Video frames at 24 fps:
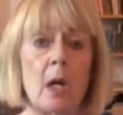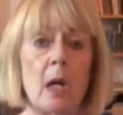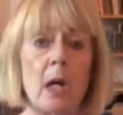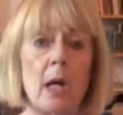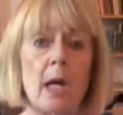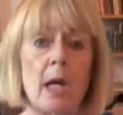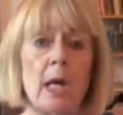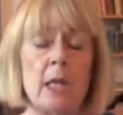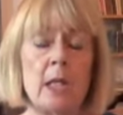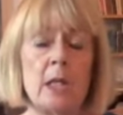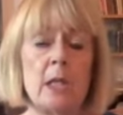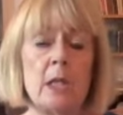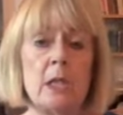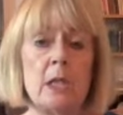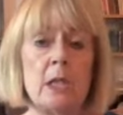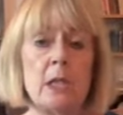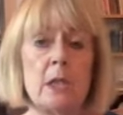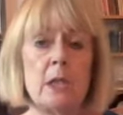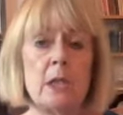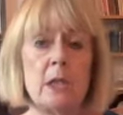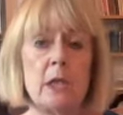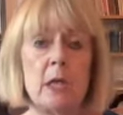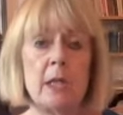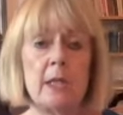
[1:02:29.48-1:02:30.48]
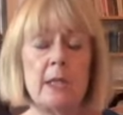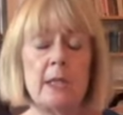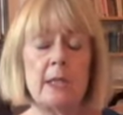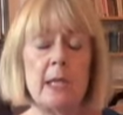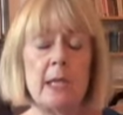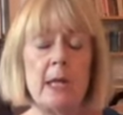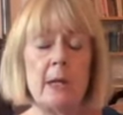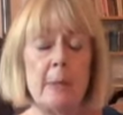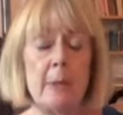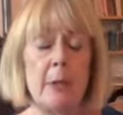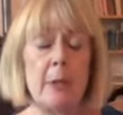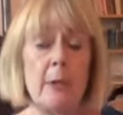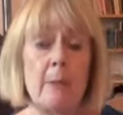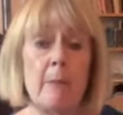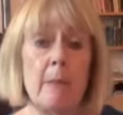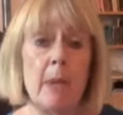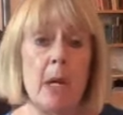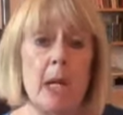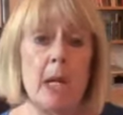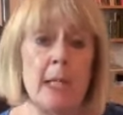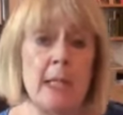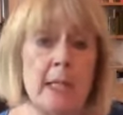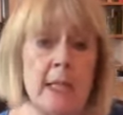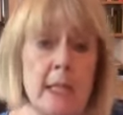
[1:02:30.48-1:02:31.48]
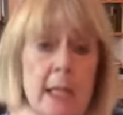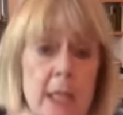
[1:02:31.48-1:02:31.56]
And a tip that my